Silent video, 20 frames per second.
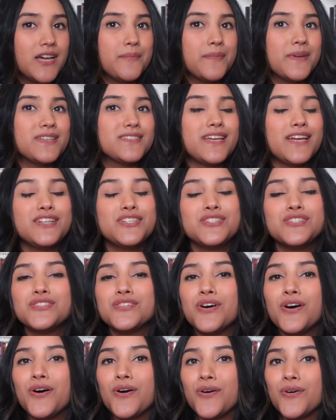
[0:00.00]
because I
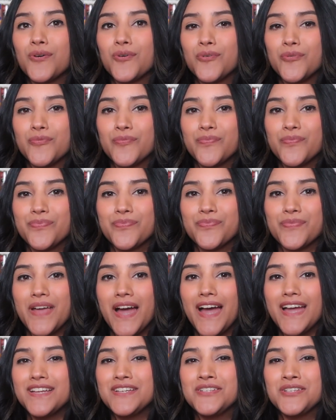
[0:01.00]
know
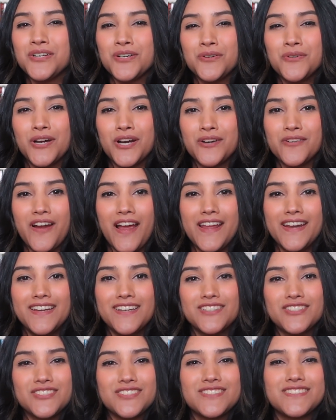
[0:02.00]
her
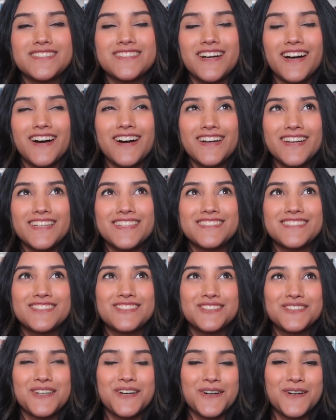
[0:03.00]
writing just it's
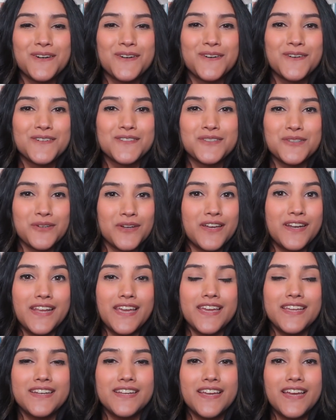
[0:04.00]
so good.
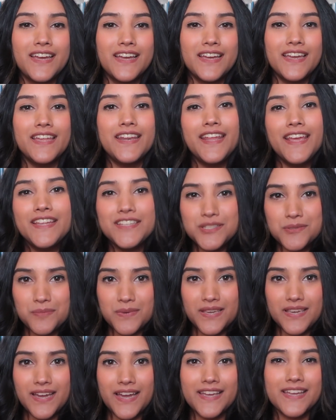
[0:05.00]
It hits
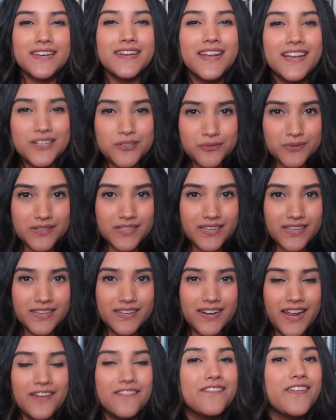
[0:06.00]
me. I connect with
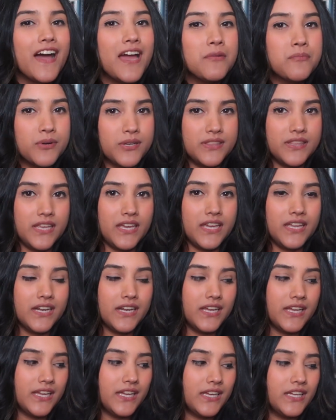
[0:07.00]
it. I vibe with it.
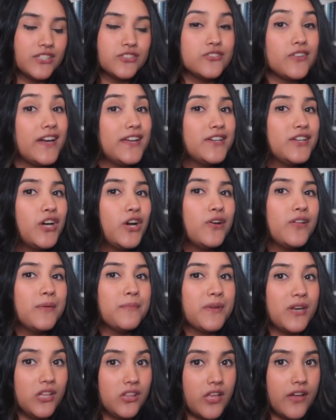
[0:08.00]
So I know I'm
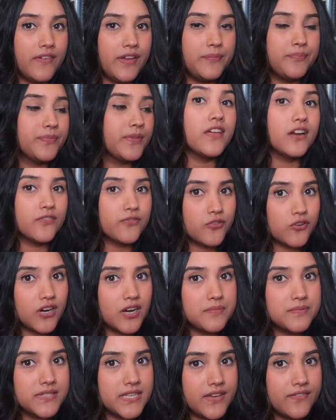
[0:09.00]
gonna love it. Therefore,
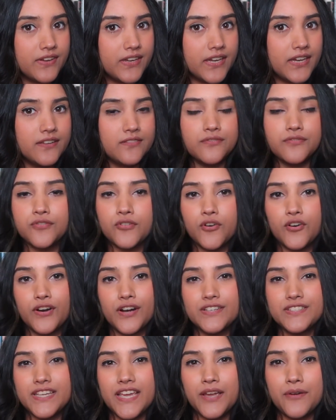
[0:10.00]
I'm saving it for
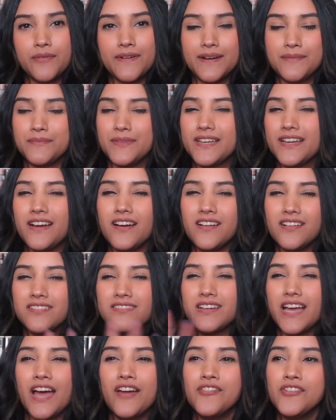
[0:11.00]
a day where I'm like, oh,
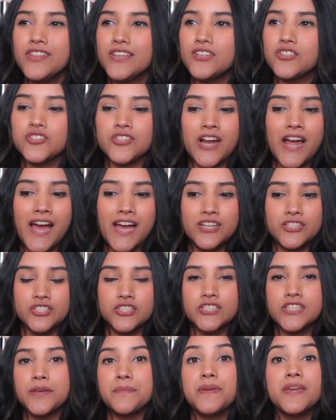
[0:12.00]
everything is
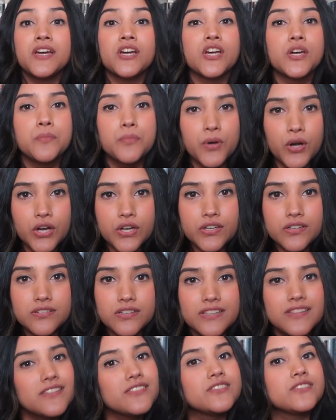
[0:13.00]
trash. Give me a good book.
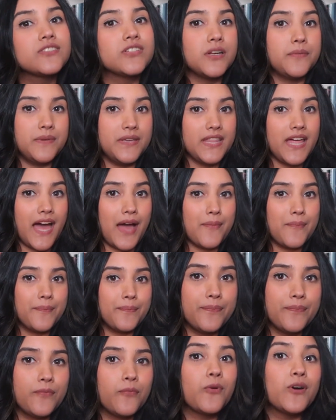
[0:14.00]
And this is gonna be that
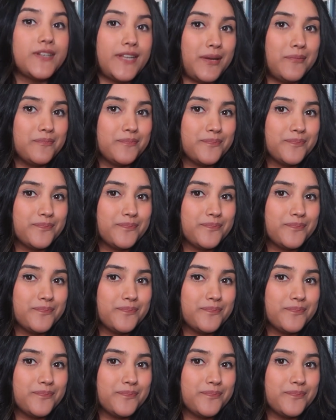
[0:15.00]
one day